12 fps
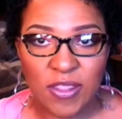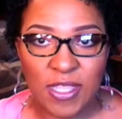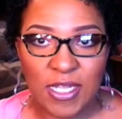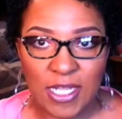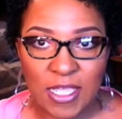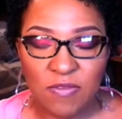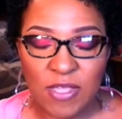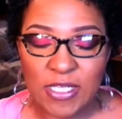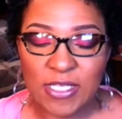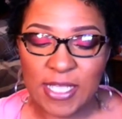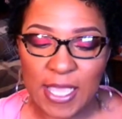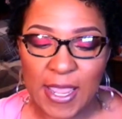the
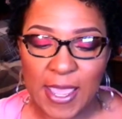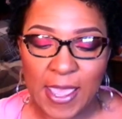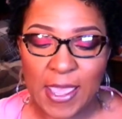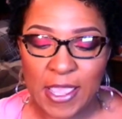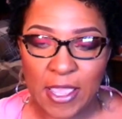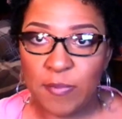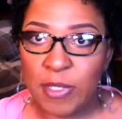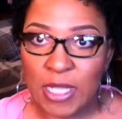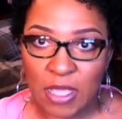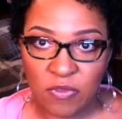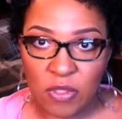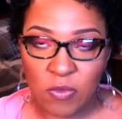leave-ins that I am
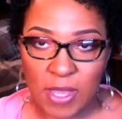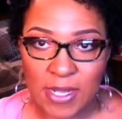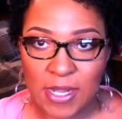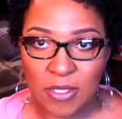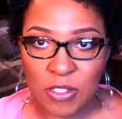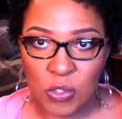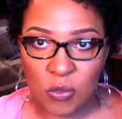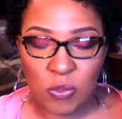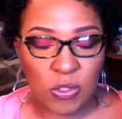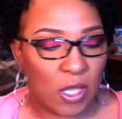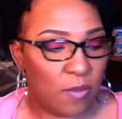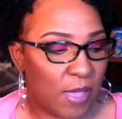loving right now to use
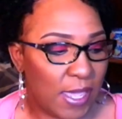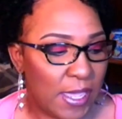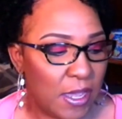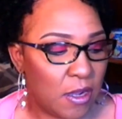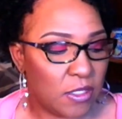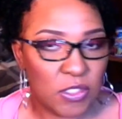on my hair.